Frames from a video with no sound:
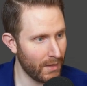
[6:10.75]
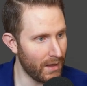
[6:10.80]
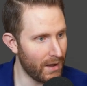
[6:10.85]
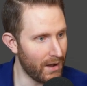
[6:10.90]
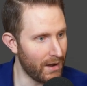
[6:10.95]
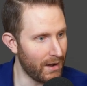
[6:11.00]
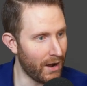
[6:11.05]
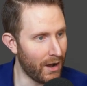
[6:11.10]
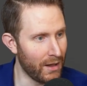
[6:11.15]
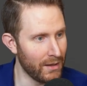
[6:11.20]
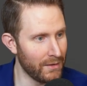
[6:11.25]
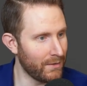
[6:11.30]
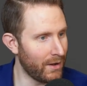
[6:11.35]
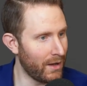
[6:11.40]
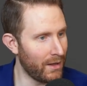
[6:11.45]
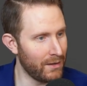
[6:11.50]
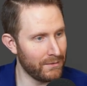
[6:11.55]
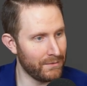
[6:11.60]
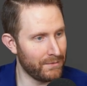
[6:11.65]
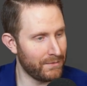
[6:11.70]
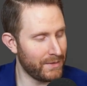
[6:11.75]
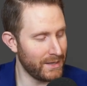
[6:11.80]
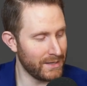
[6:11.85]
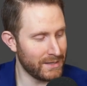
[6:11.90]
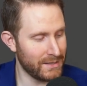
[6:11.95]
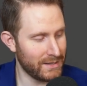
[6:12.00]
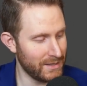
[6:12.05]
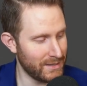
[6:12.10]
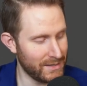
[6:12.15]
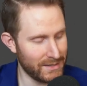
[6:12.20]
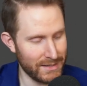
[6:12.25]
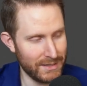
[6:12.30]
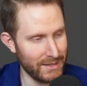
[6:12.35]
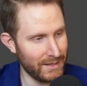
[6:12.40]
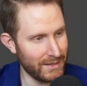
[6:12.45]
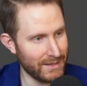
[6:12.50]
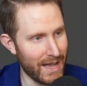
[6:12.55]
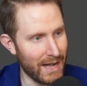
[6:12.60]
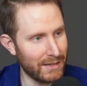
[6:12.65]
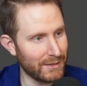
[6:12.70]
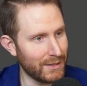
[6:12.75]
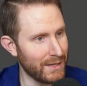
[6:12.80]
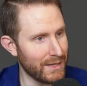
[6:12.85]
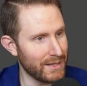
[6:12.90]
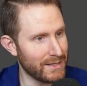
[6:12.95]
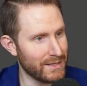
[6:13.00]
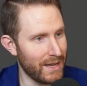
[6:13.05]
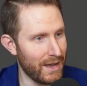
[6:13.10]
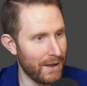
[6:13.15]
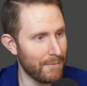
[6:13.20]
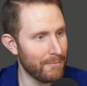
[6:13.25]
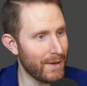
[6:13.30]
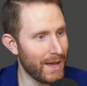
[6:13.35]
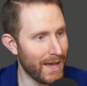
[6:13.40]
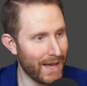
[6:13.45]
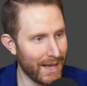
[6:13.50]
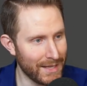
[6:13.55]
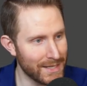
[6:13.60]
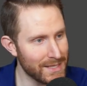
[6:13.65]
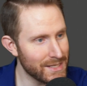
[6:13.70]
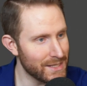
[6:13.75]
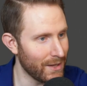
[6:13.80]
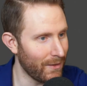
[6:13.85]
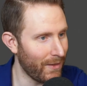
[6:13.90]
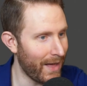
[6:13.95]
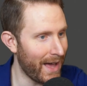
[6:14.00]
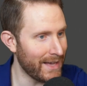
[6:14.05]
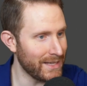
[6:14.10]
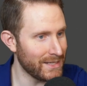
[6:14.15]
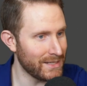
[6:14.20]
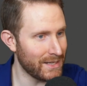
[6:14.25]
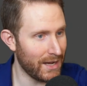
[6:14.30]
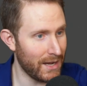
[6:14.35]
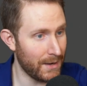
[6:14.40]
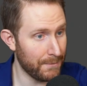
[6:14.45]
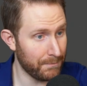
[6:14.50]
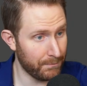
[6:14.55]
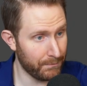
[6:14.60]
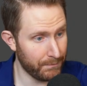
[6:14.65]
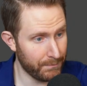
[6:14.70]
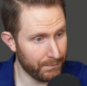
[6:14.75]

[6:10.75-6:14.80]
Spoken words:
All of this is exactly the same as the last time.